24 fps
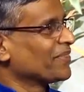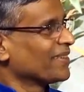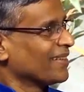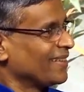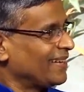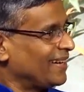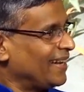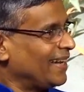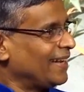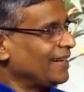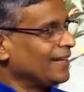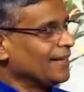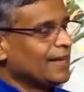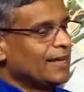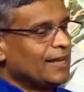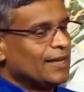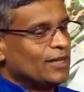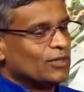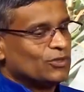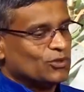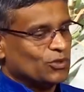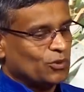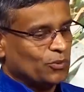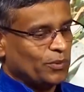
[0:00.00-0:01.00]
Right?
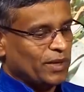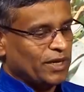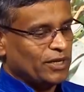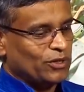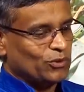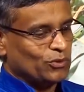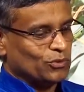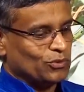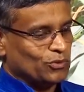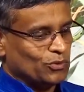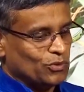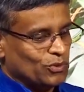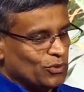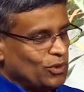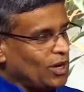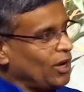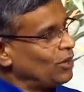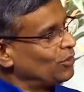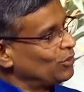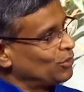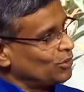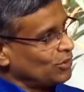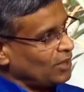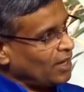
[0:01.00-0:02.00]
So when you know
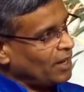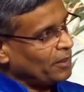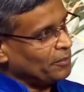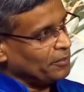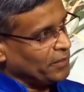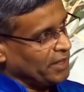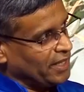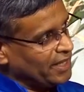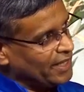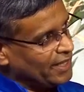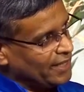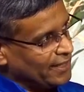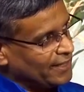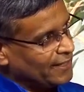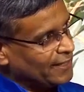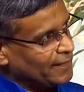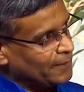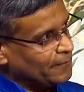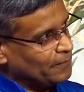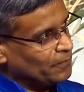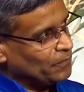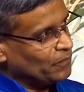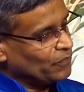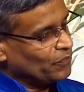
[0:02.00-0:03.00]
how to come
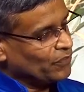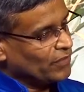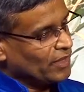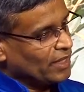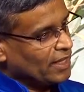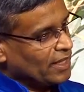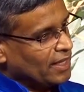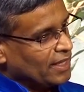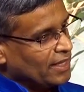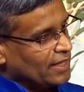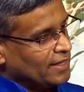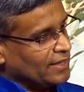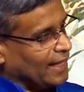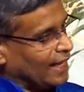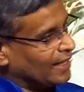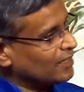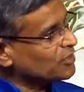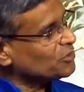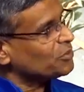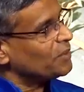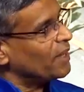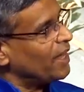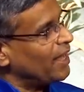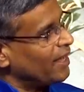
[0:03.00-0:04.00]
here,
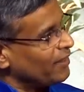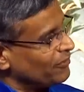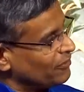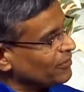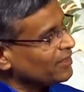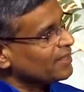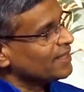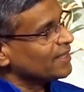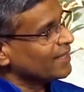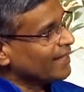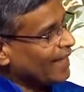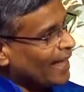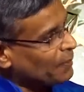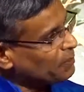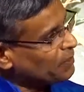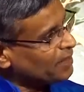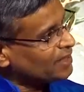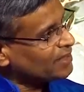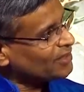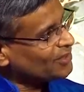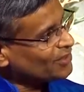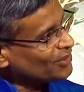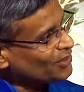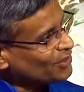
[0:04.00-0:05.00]
that's where everything
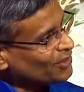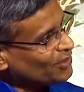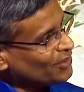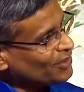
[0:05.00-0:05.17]
happens to